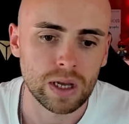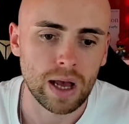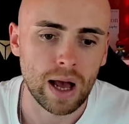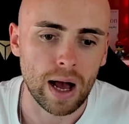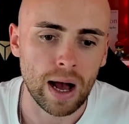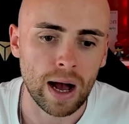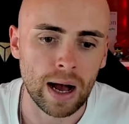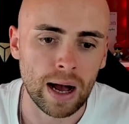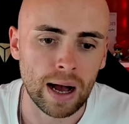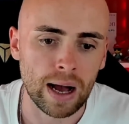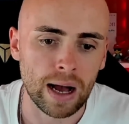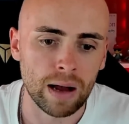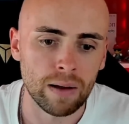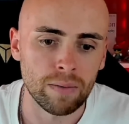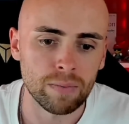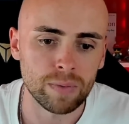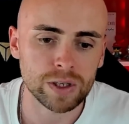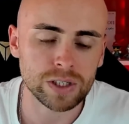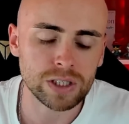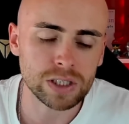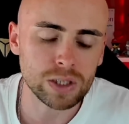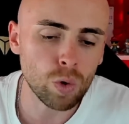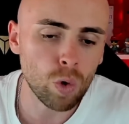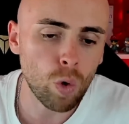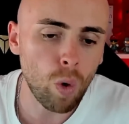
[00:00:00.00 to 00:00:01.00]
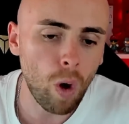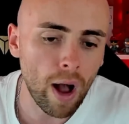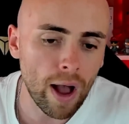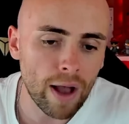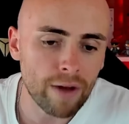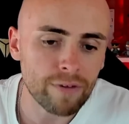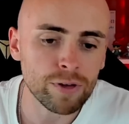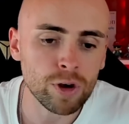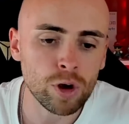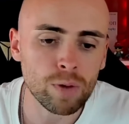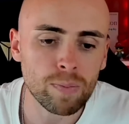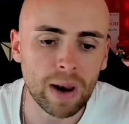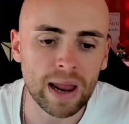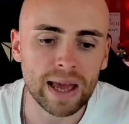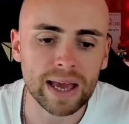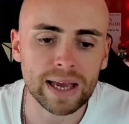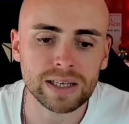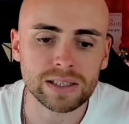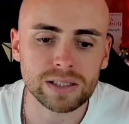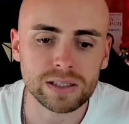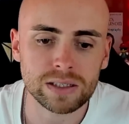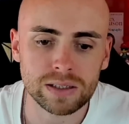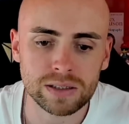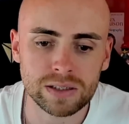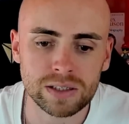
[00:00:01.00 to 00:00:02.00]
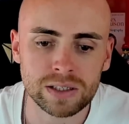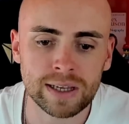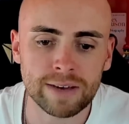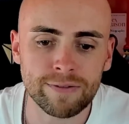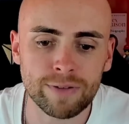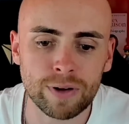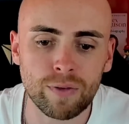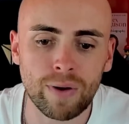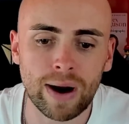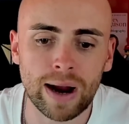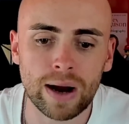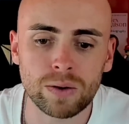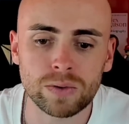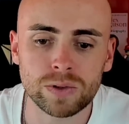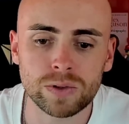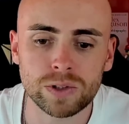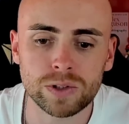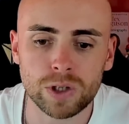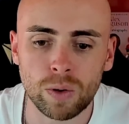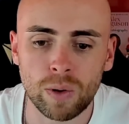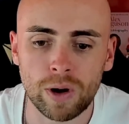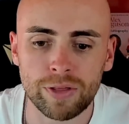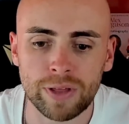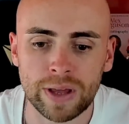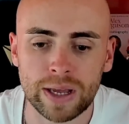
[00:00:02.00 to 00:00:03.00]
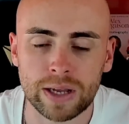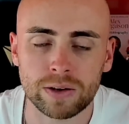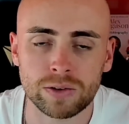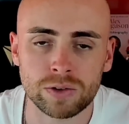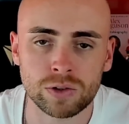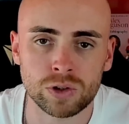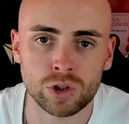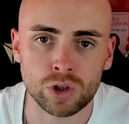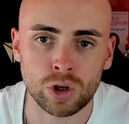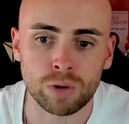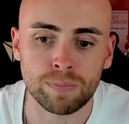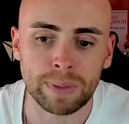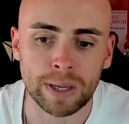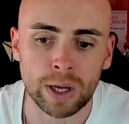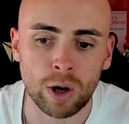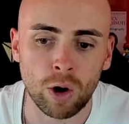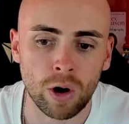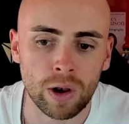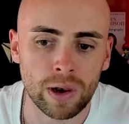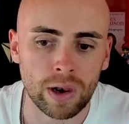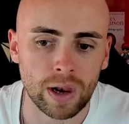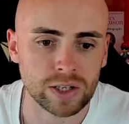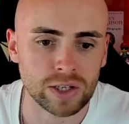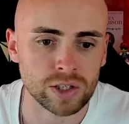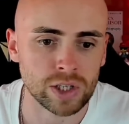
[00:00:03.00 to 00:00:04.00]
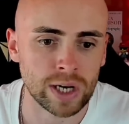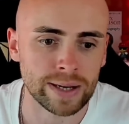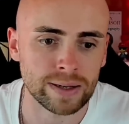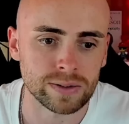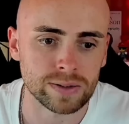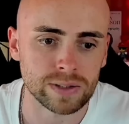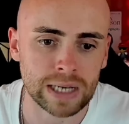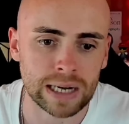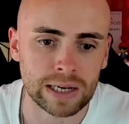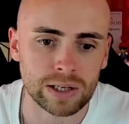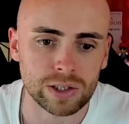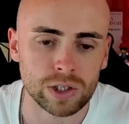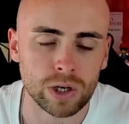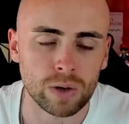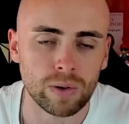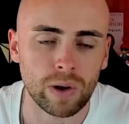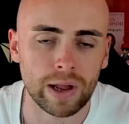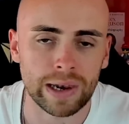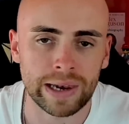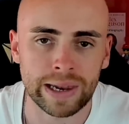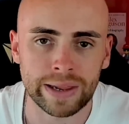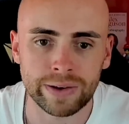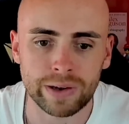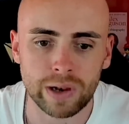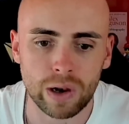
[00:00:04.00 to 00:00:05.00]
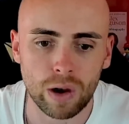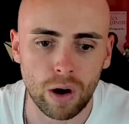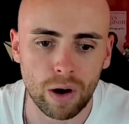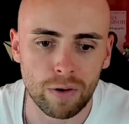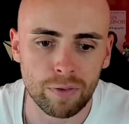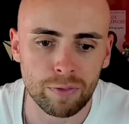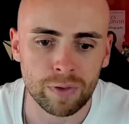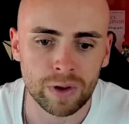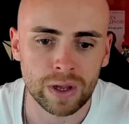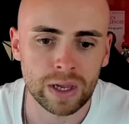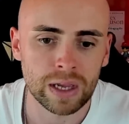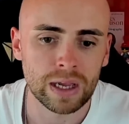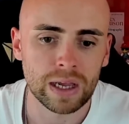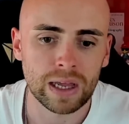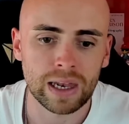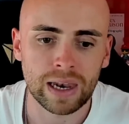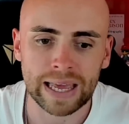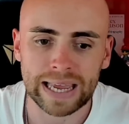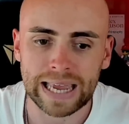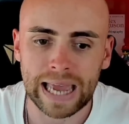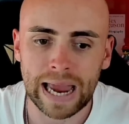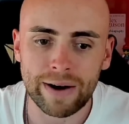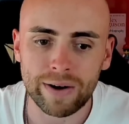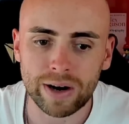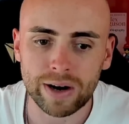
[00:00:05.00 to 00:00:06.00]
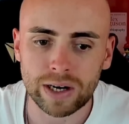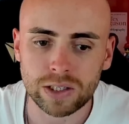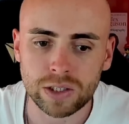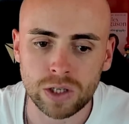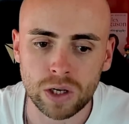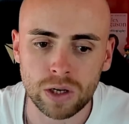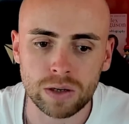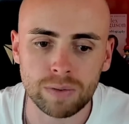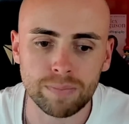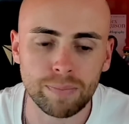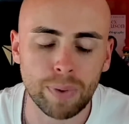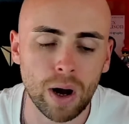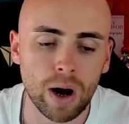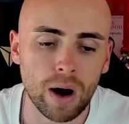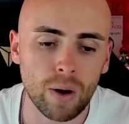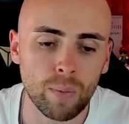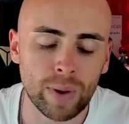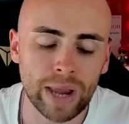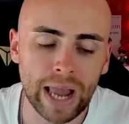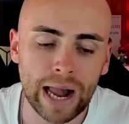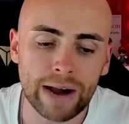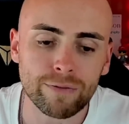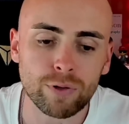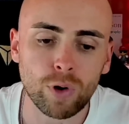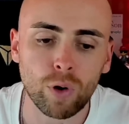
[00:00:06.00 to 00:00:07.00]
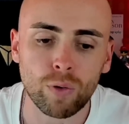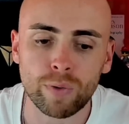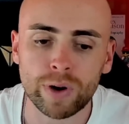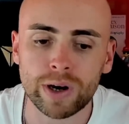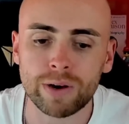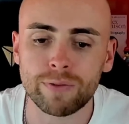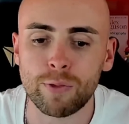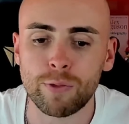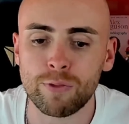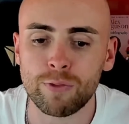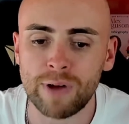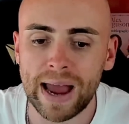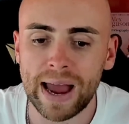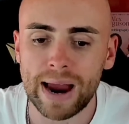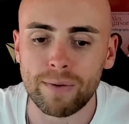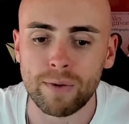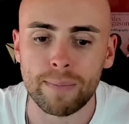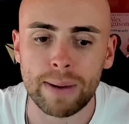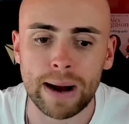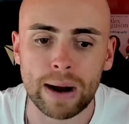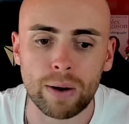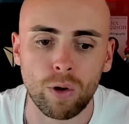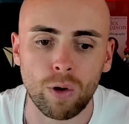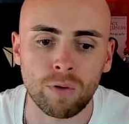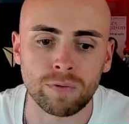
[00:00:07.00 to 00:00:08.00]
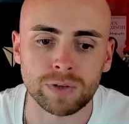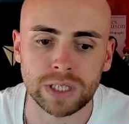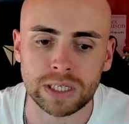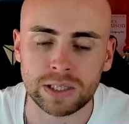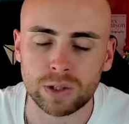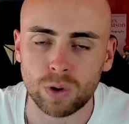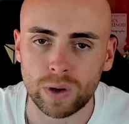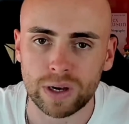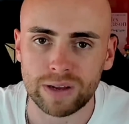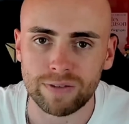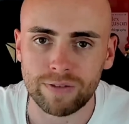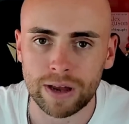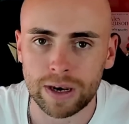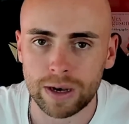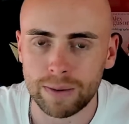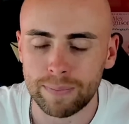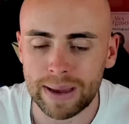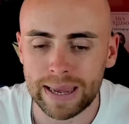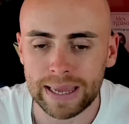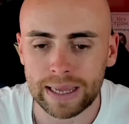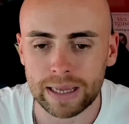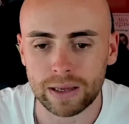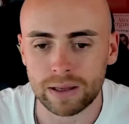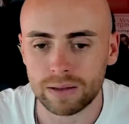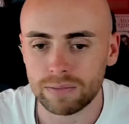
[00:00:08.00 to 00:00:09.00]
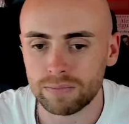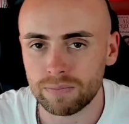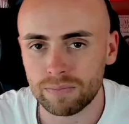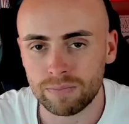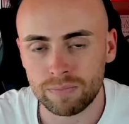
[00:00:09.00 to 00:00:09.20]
There's still quite a few players sniffing around who I think should be gone, like Jadon Sancho, like Lindelof, like Eriksen, but we have got rid of a fair amount. Obviously, Donny van der Beek,